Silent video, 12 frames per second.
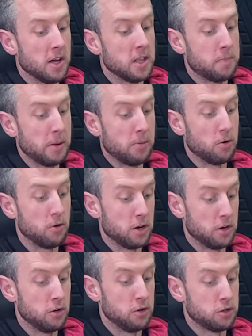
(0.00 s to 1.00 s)
the people who are,
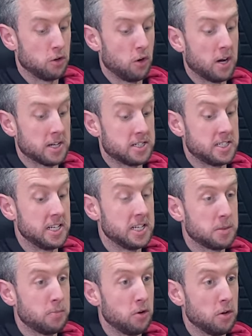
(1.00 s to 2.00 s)
who trot are seen as
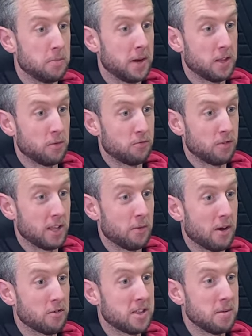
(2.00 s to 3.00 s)
poor by the really
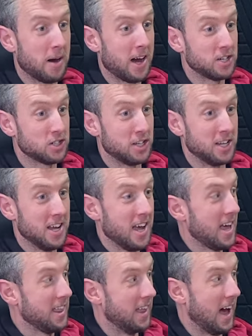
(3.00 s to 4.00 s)
wealthy, but actually,
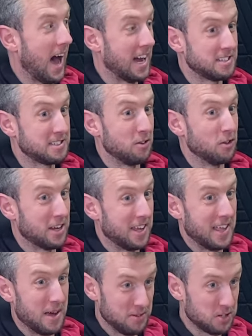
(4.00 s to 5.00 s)
like, I still look at
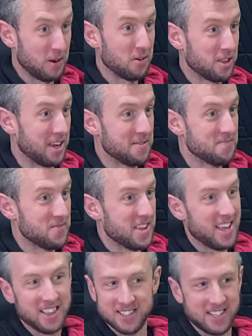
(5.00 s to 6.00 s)
them as wealthy.
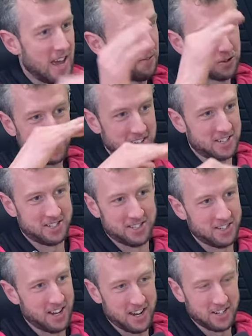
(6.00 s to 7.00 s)
There's levels, this
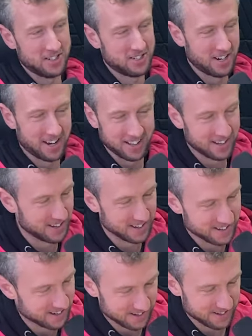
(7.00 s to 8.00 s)
uh, Charlotte.
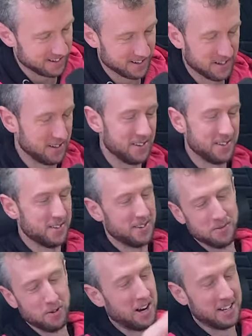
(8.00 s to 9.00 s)
You, you, you,
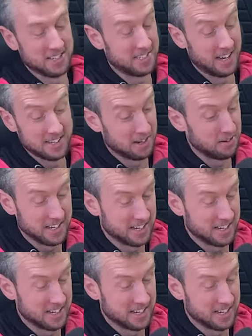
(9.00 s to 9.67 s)
won't understand down yeah, here.